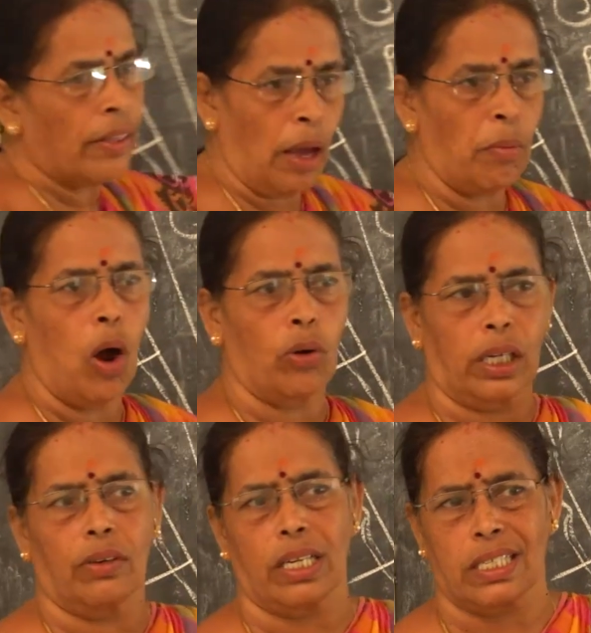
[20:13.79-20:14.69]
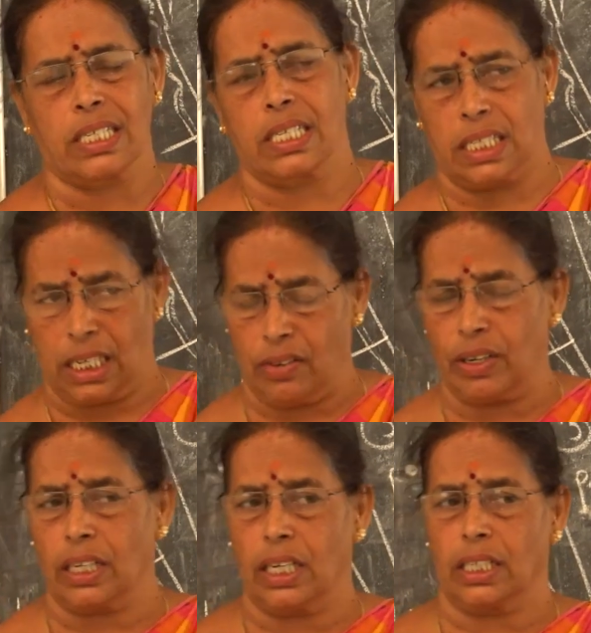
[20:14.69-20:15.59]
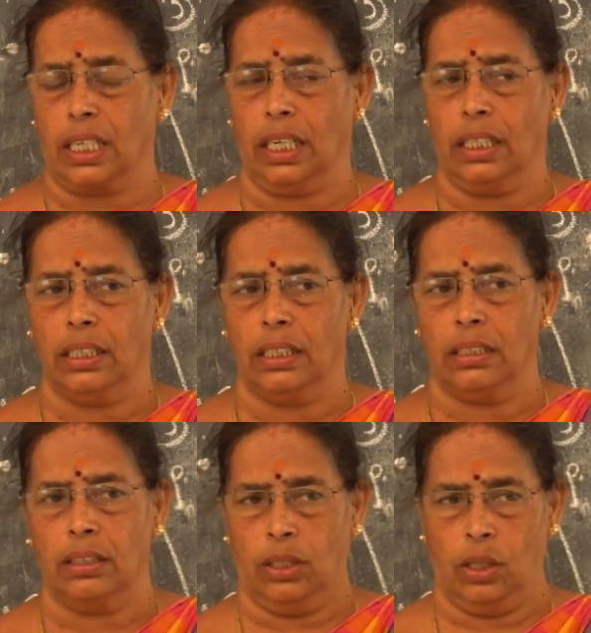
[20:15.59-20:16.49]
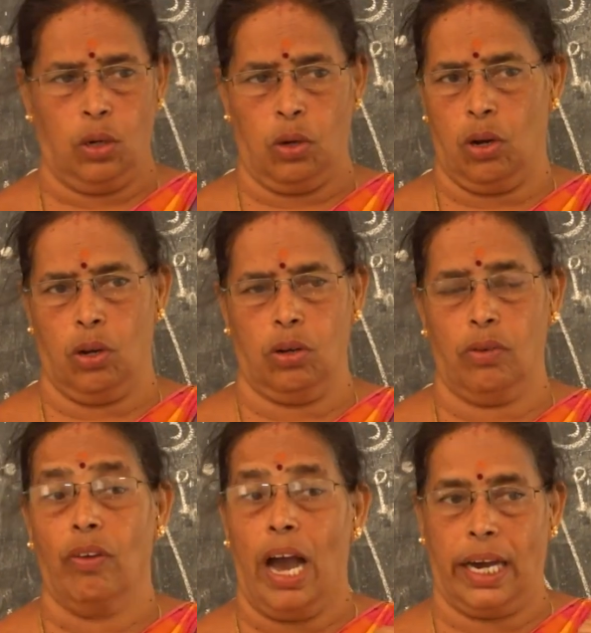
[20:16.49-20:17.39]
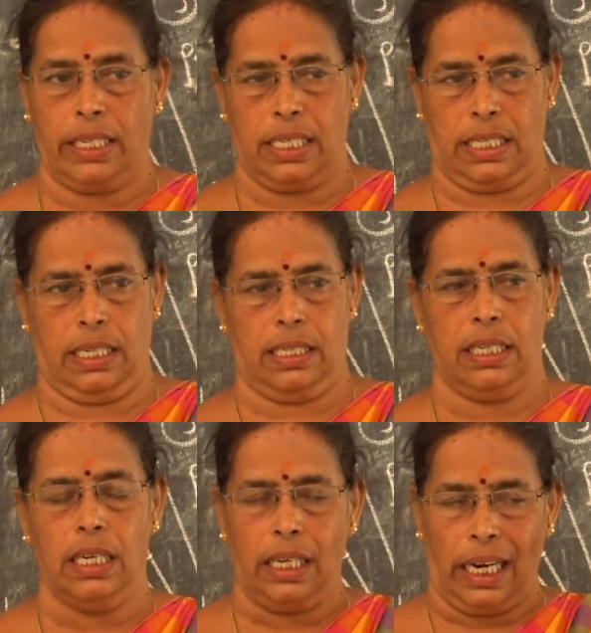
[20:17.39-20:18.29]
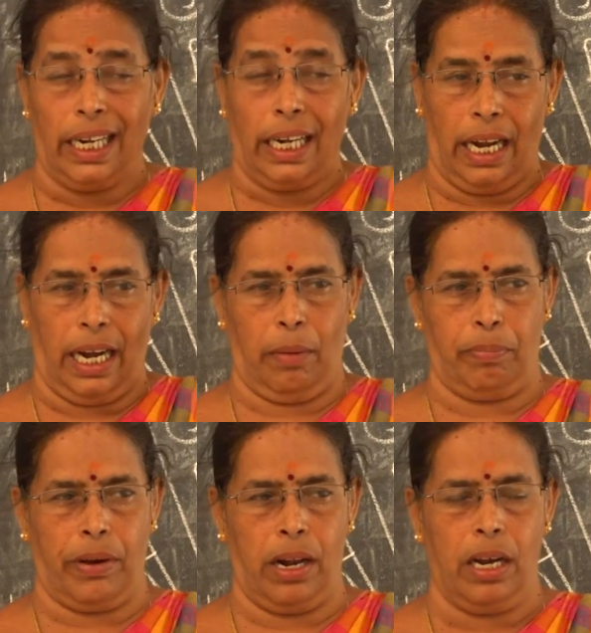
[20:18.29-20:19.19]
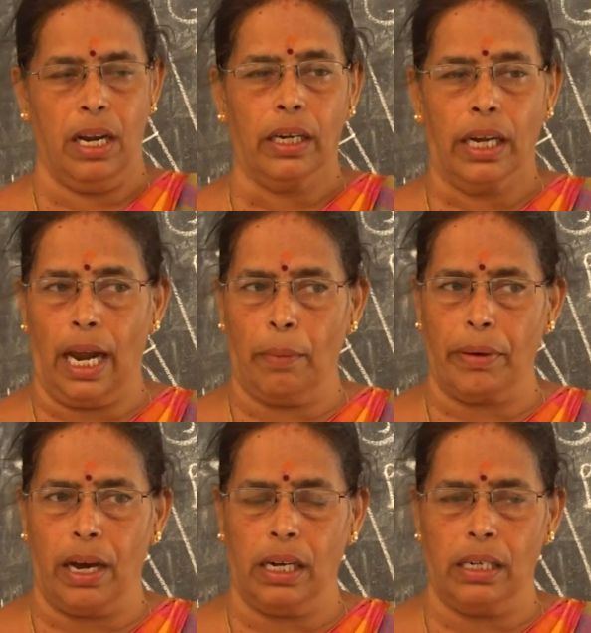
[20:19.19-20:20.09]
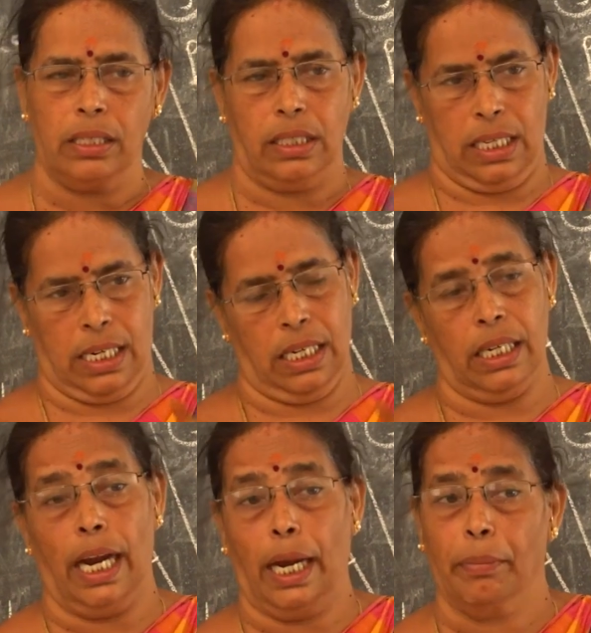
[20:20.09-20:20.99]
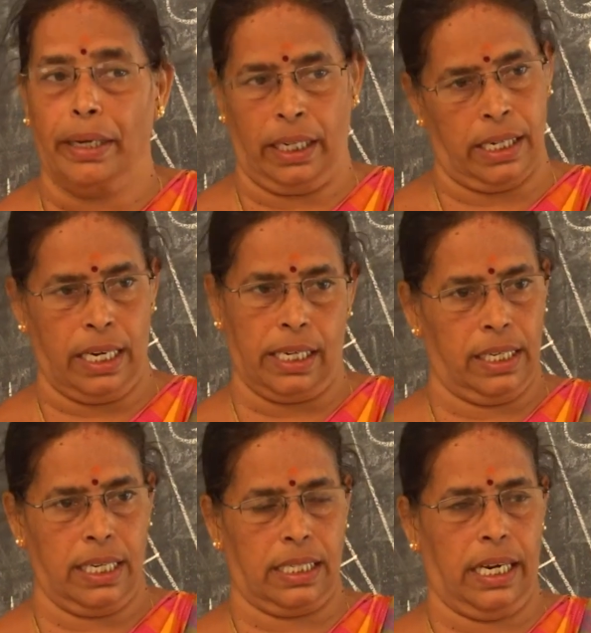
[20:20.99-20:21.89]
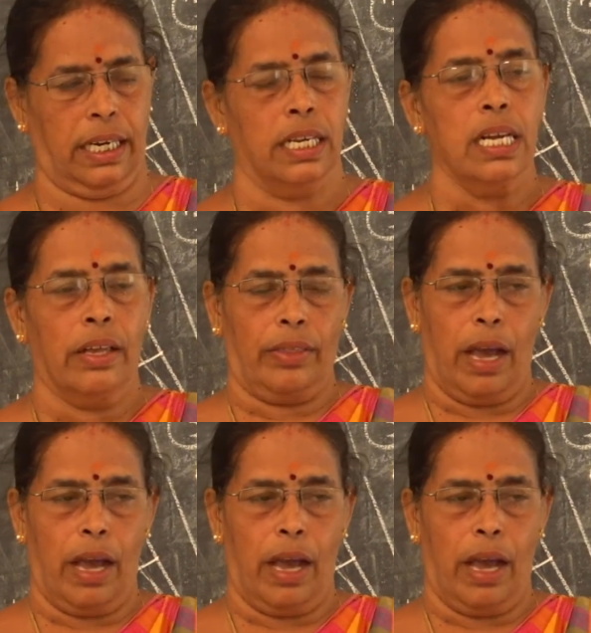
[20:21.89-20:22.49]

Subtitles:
The Mount Everest is in our country? No. Where is it? In Nepal. Nepal, neighboring country, isn't it?